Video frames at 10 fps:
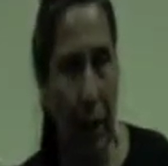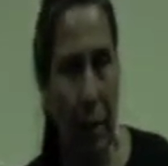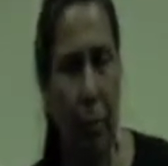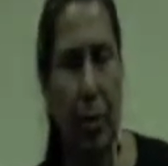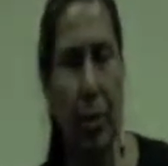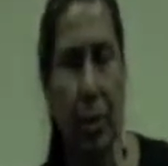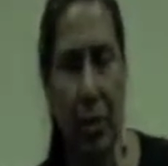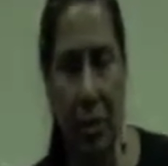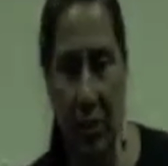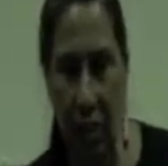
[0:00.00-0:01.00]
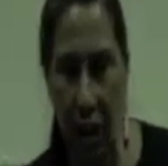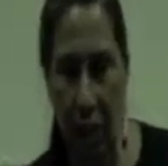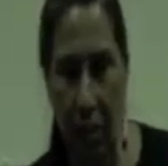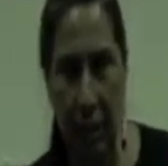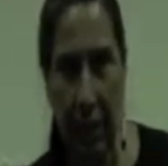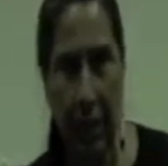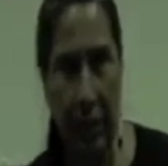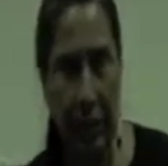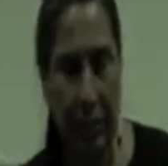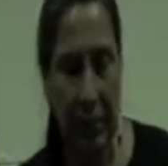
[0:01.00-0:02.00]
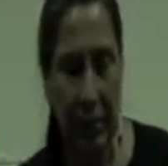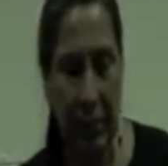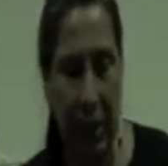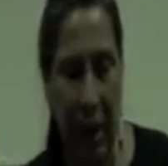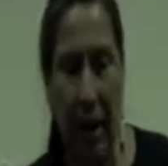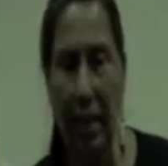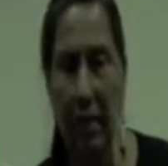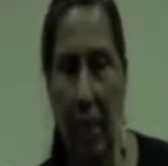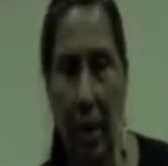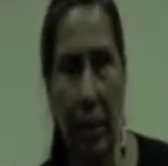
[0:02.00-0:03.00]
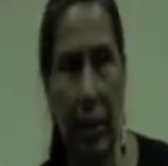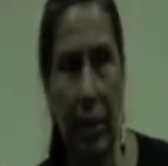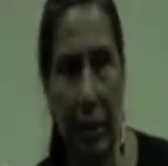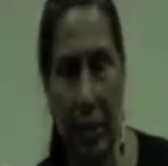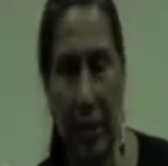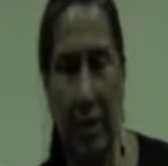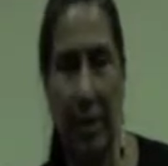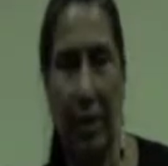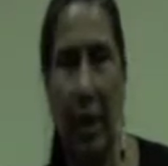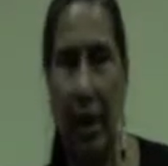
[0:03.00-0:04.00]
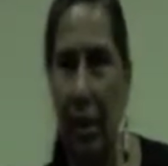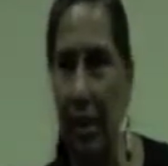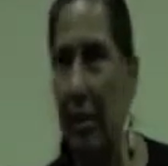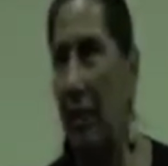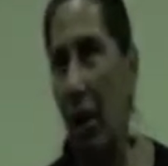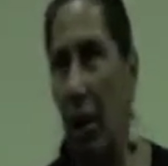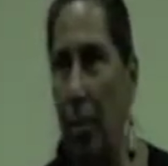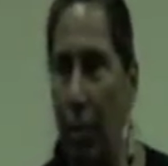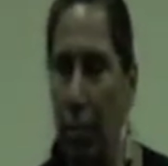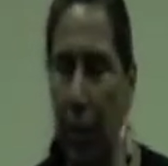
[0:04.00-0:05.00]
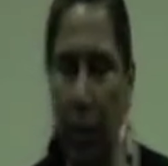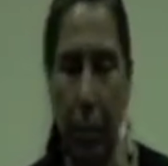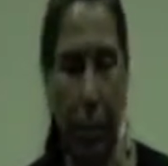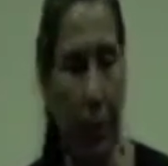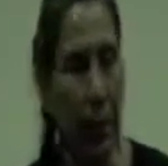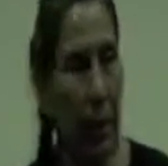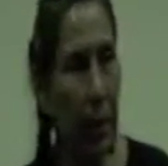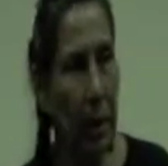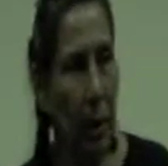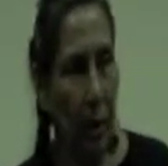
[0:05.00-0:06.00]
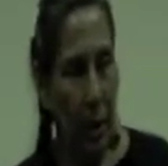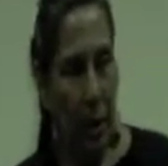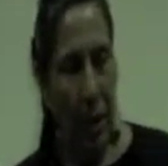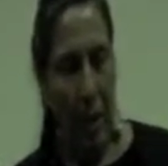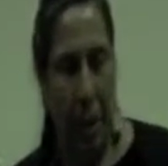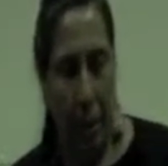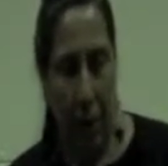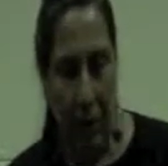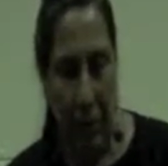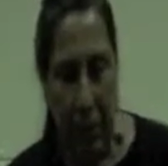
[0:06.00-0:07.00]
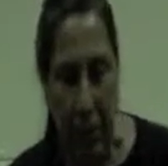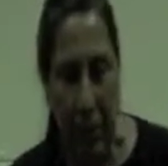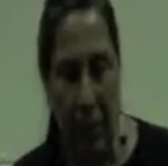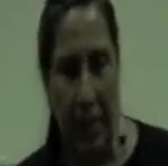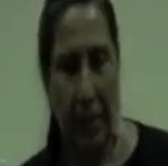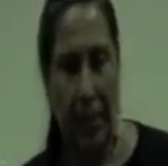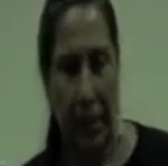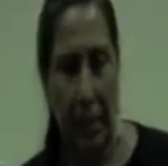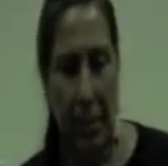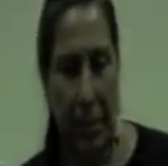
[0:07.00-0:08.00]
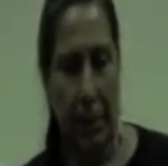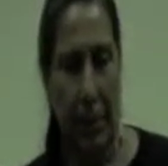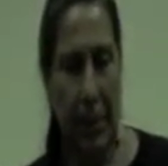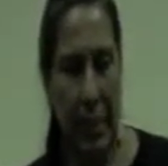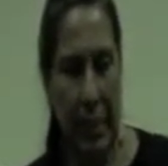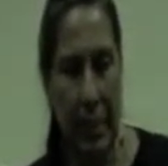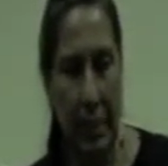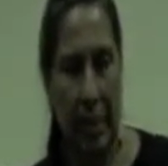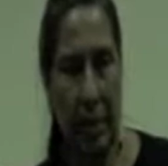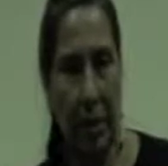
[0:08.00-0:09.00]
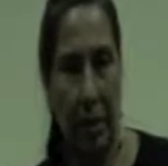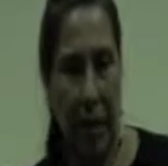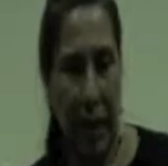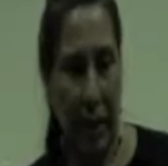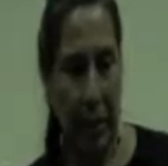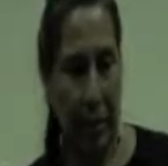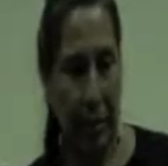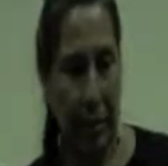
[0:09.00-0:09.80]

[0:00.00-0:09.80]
It produces carbon that goes into asphalt, it goes into tires, carbon paper. The particulates from this particular plant